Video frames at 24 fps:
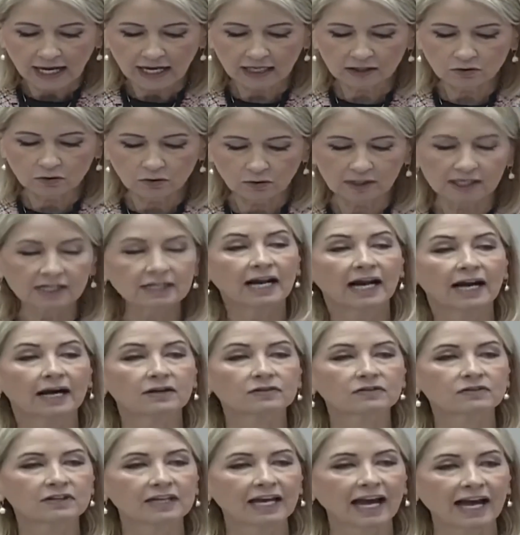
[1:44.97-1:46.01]
and
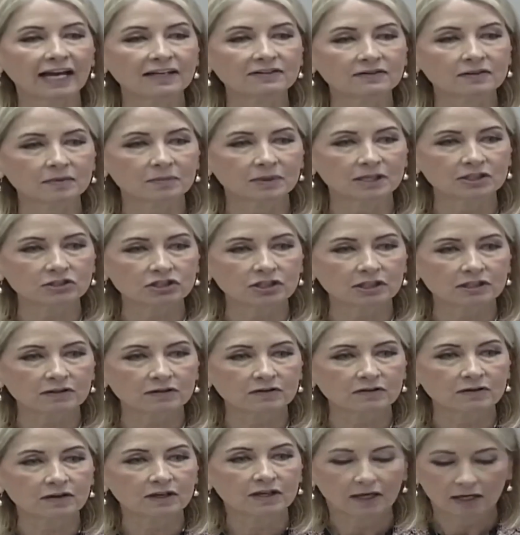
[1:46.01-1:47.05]
greenhouse gas
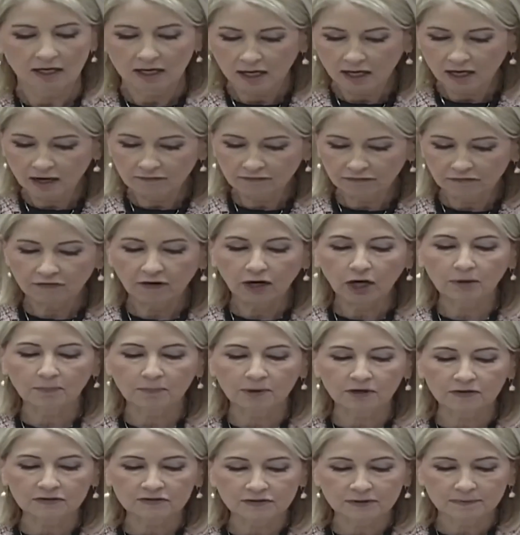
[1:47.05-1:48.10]
emissions of
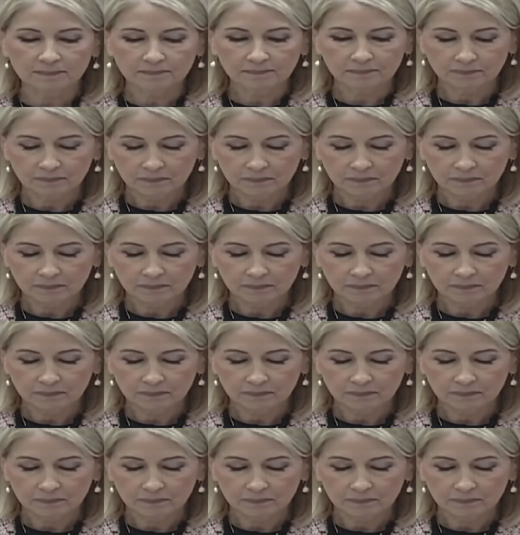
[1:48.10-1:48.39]
farmers.